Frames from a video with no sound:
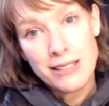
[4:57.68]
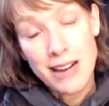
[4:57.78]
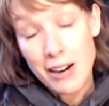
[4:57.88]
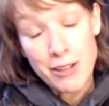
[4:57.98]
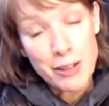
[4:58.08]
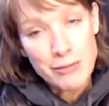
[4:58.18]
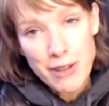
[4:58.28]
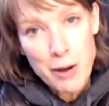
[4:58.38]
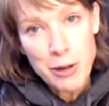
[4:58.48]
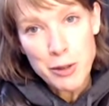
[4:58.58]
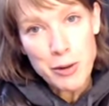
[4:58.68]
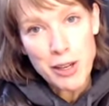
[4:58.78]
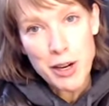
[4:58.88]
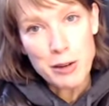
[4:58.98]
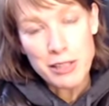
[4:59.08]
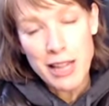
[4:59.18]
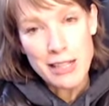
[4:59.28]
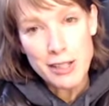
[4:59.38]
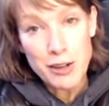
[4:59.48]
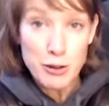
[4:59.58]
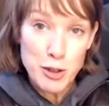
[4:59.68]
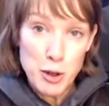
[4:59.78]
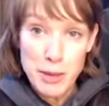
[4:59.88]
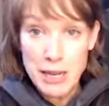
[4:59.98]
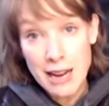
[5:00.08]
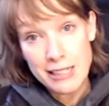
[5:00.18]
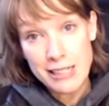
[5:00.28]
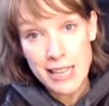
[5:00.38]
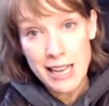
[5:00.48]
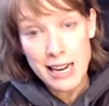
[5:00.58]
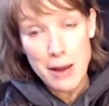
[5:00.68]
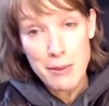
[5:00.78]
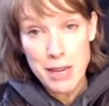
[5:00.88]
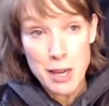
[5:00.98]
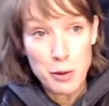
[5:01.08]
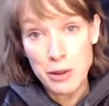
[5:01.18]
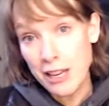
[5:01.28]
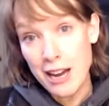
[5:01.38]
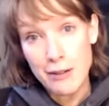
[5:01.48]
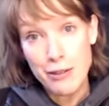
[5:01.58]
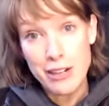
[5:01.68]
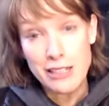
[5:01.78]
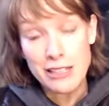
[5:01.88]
I don't know. I worked with a coach last year who told me not to say that I'm equally confident